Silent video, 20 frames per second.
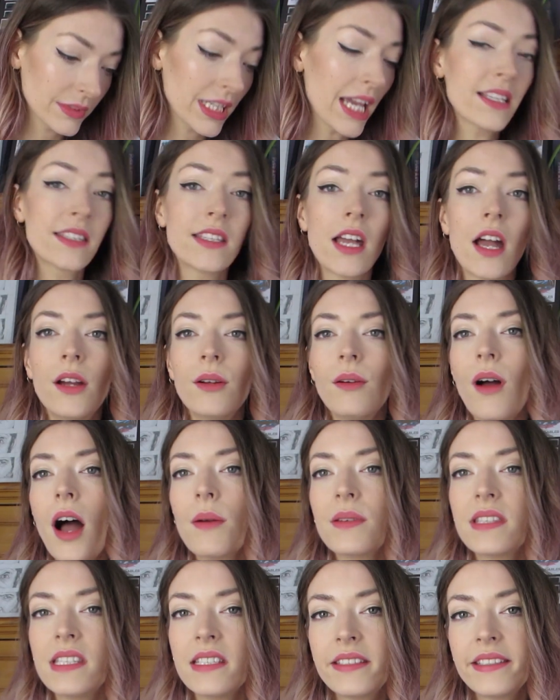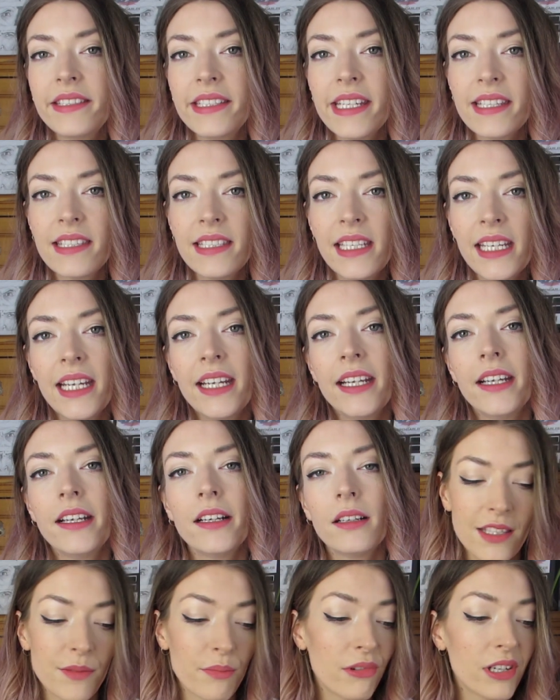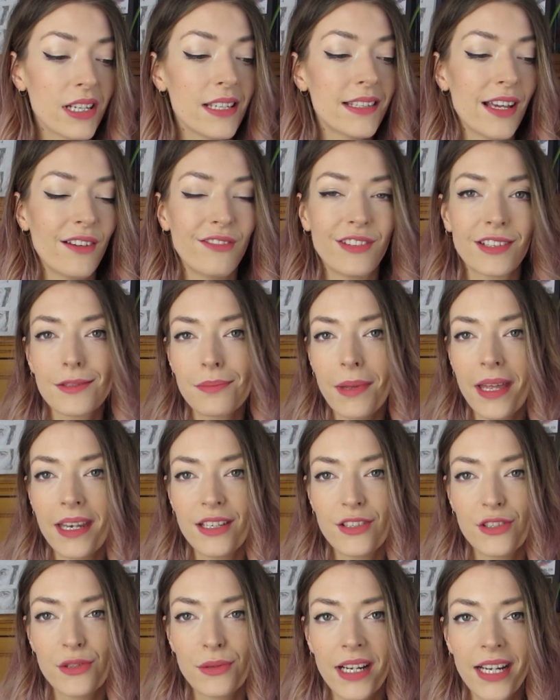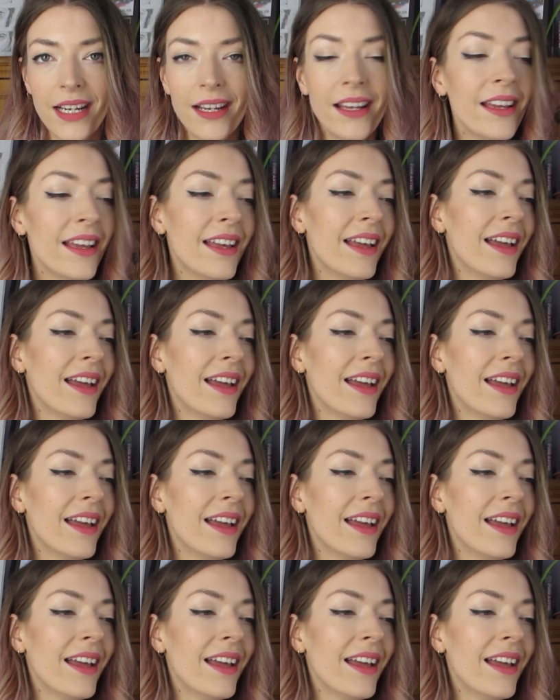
Yeah, so I was into Disney. It's pretty self-explanatory.